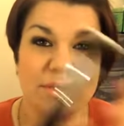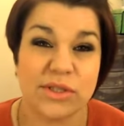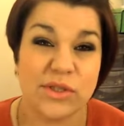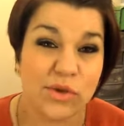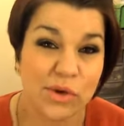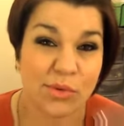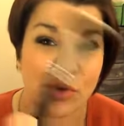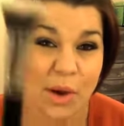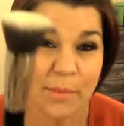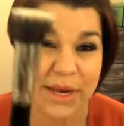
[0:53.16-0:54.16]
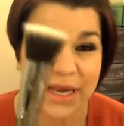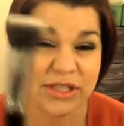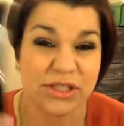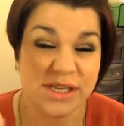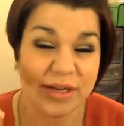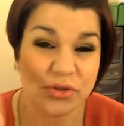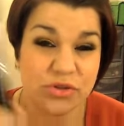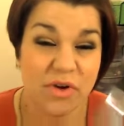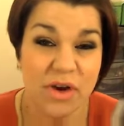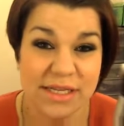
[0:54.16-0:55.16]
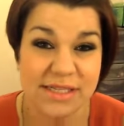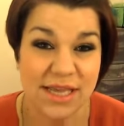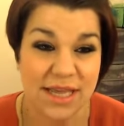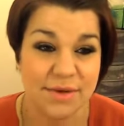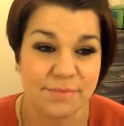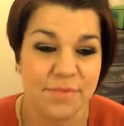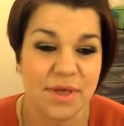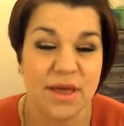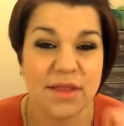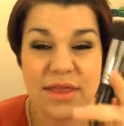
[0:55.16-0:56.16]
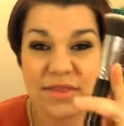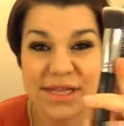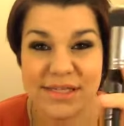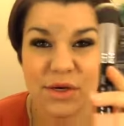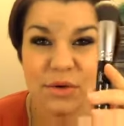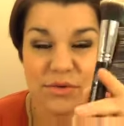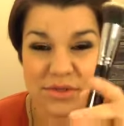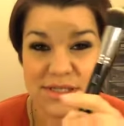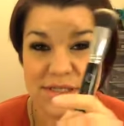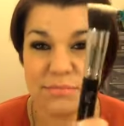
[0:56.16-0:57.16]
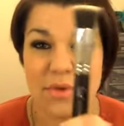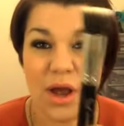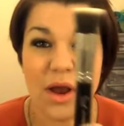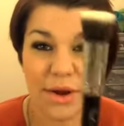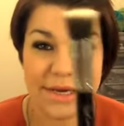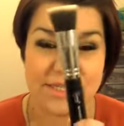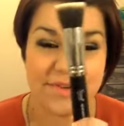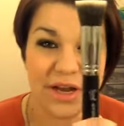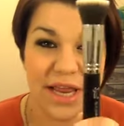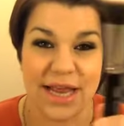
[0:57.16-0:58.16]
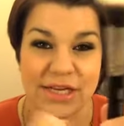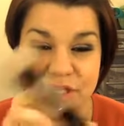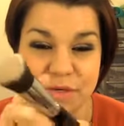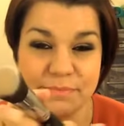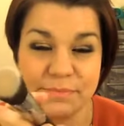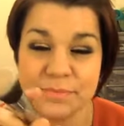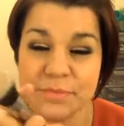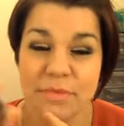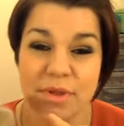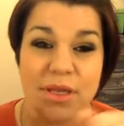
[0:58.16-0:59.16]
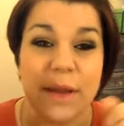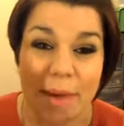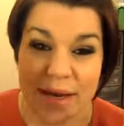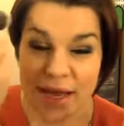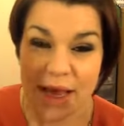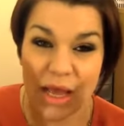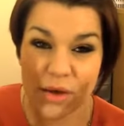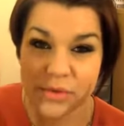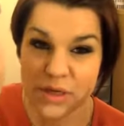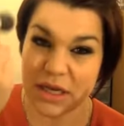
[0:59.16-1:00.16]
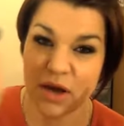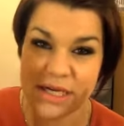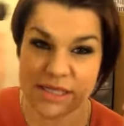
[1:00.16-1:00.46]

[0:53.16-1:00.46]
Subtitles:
normal combination skin or dry skin, then this causes micro exfoliation. No matter how light